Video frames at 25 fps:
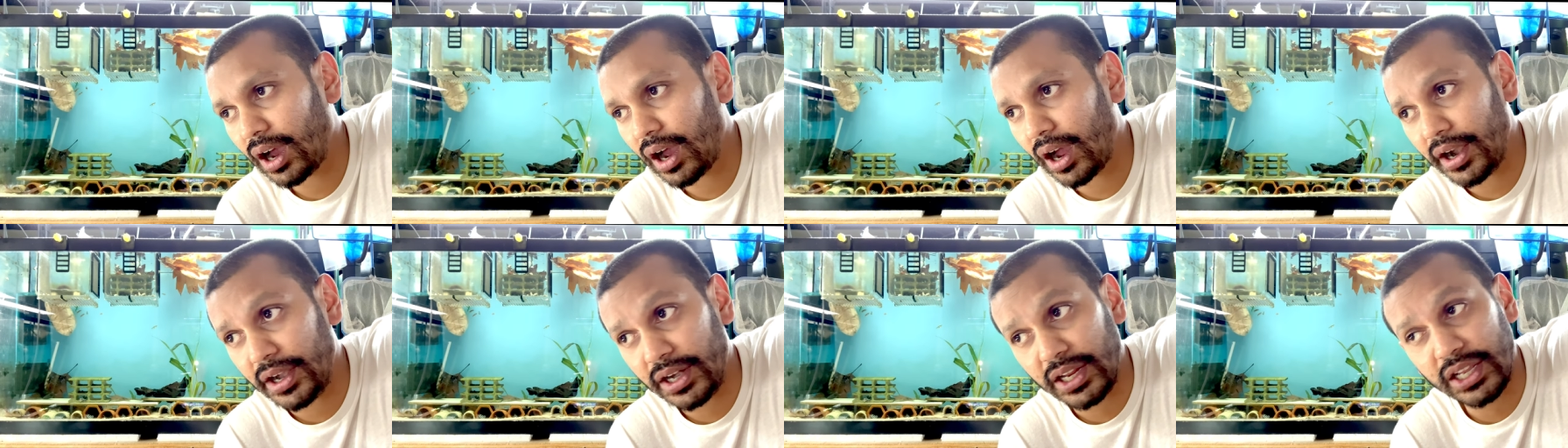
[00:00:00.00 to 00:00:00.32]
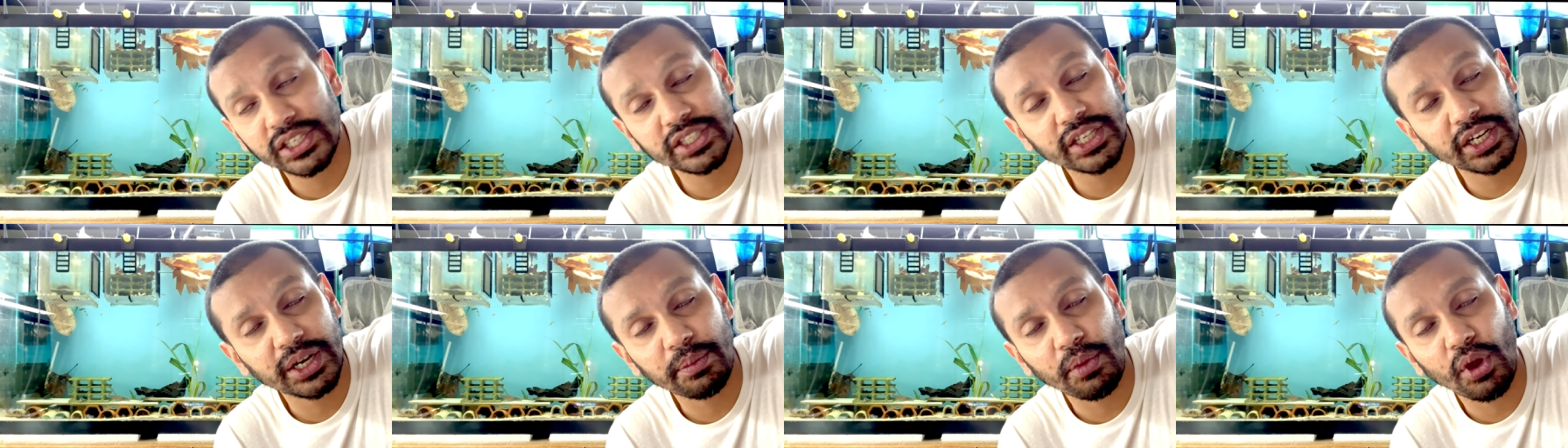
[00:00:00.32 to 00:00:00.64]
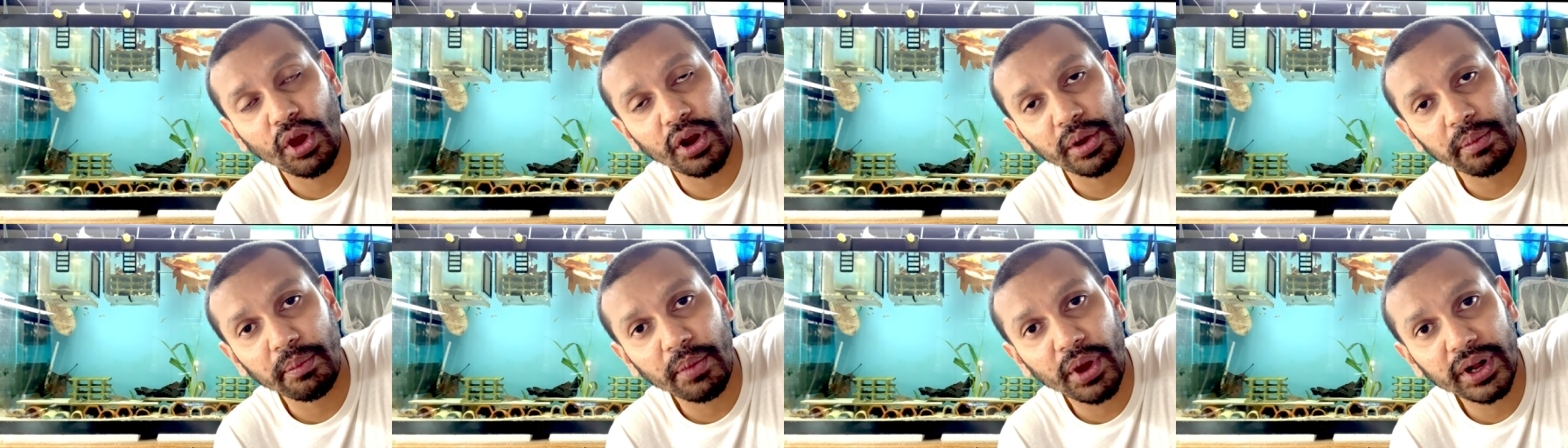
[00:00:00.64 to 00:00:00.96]
a decent
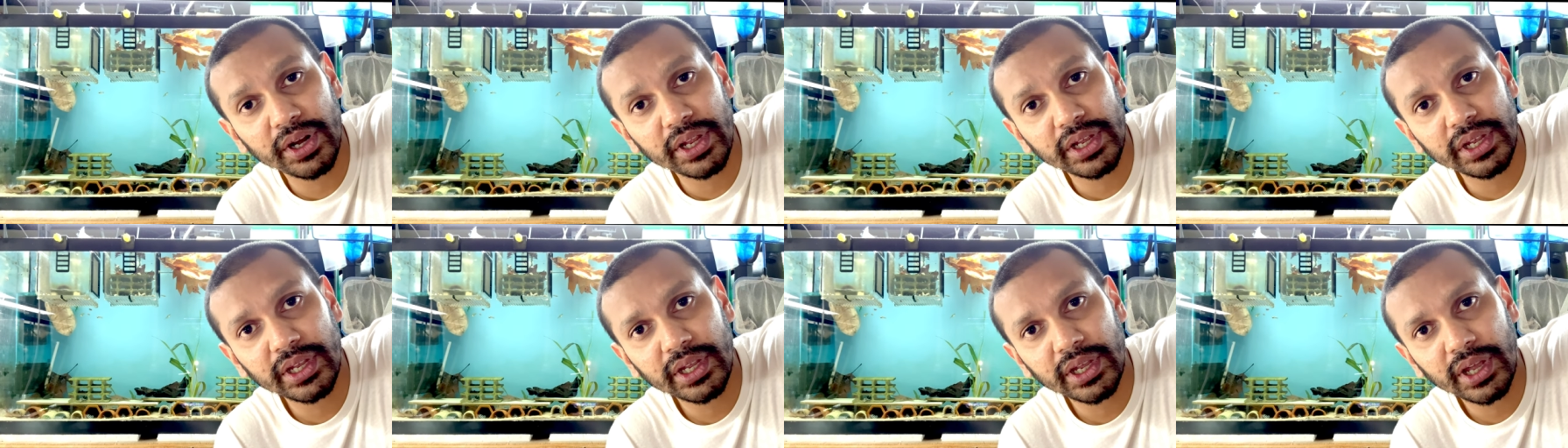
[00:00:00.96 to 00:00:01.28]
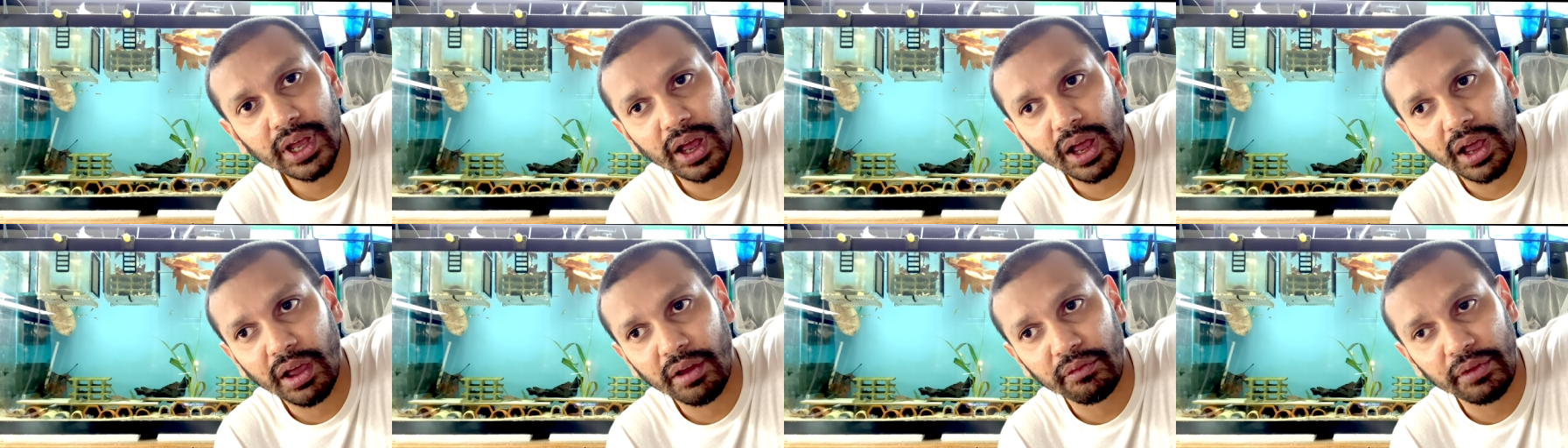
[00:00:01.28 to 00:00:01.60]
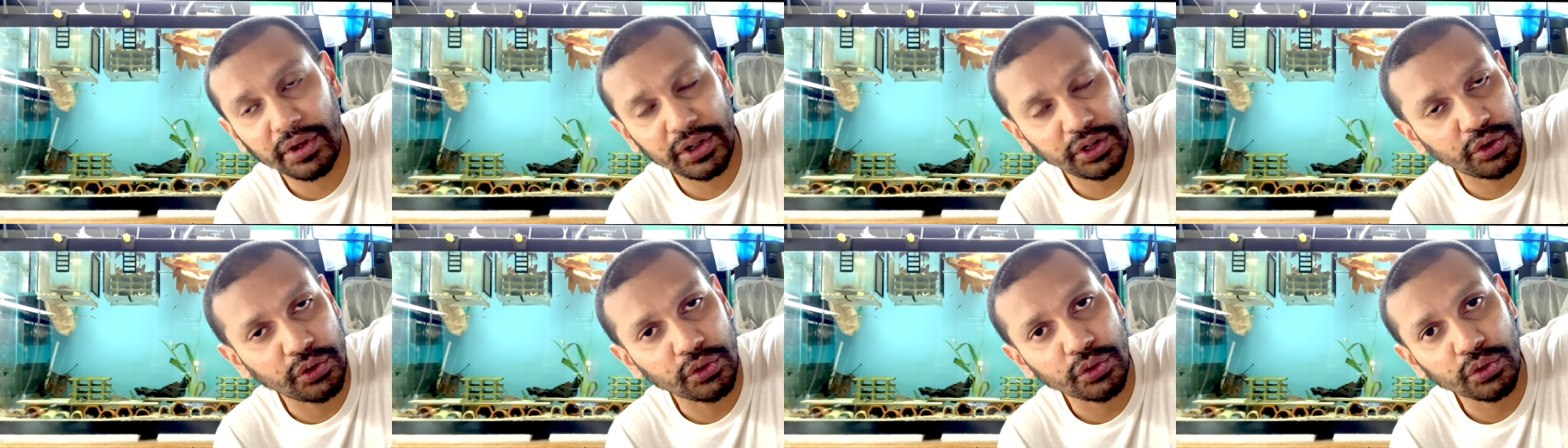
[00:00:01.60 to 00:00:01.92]
amount of money uh,
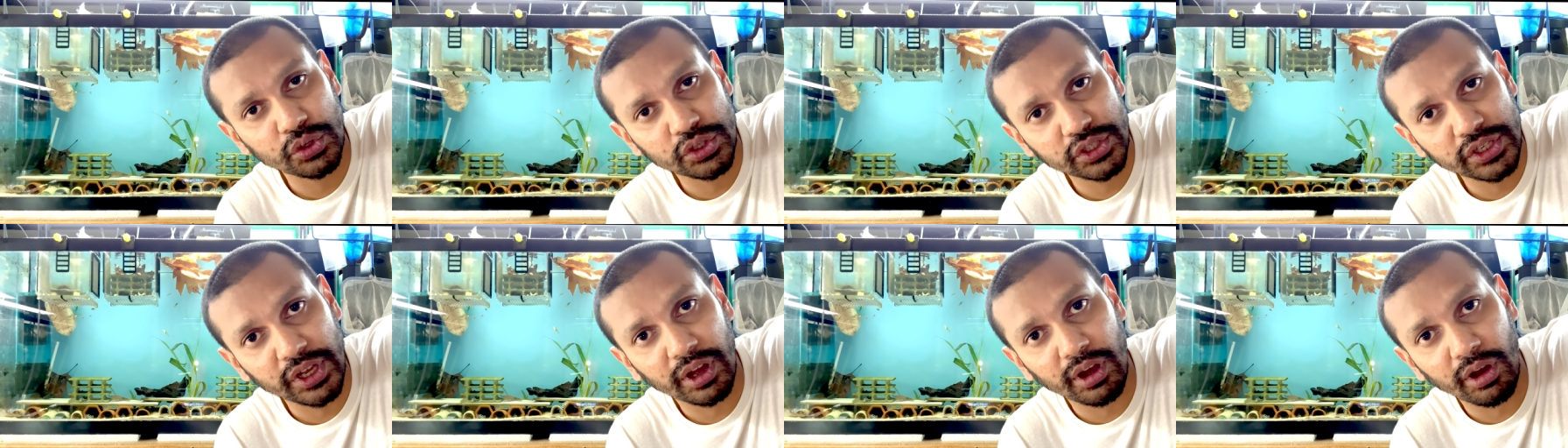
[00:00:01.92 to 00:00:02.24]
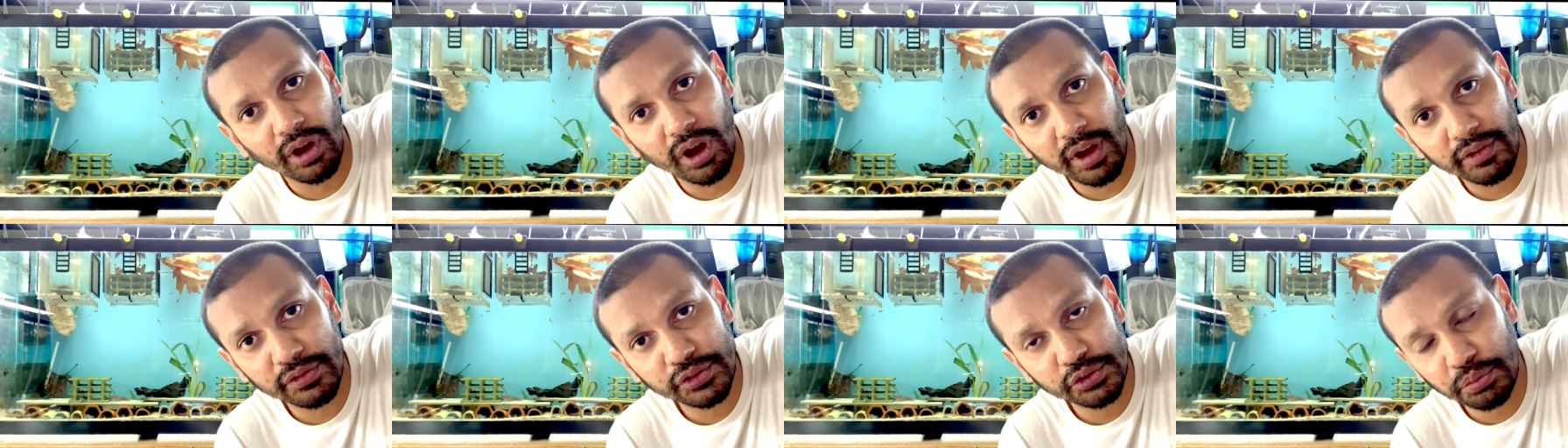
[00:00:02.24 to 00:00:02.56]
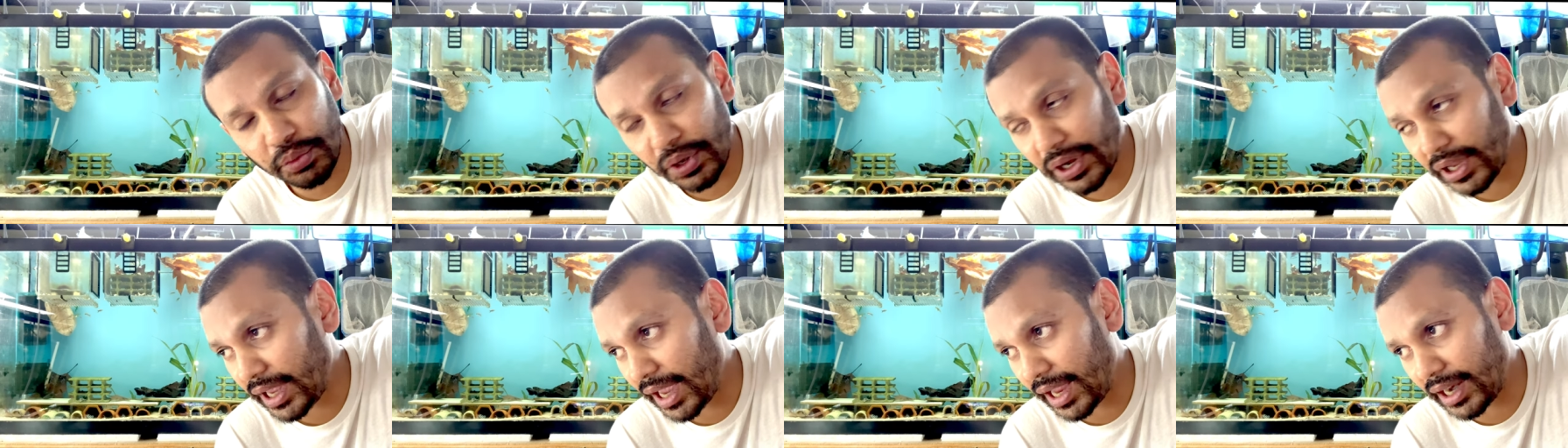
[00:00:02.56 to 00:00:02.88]
when you do sell
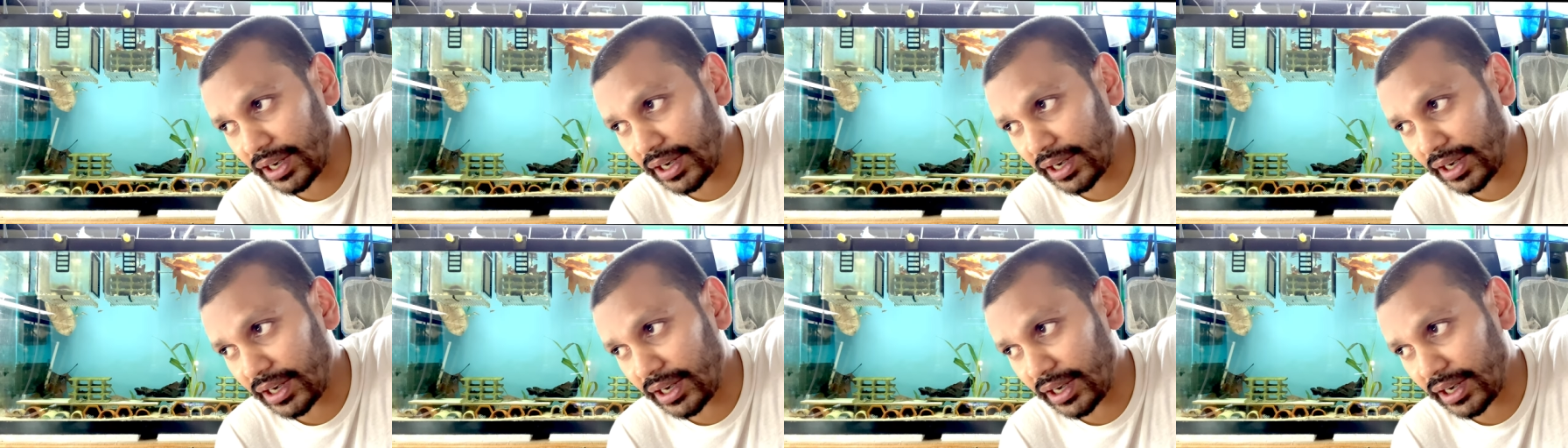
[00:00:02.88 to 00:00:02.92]
offspring,